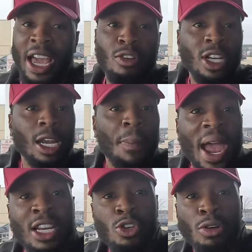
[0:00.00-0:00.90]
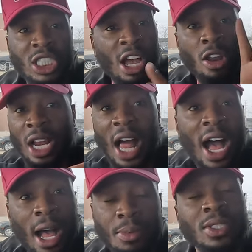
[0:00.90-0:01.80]
and you try to paint you're going to see all the
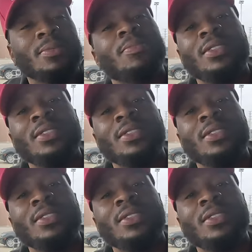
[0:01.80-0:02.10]
globs.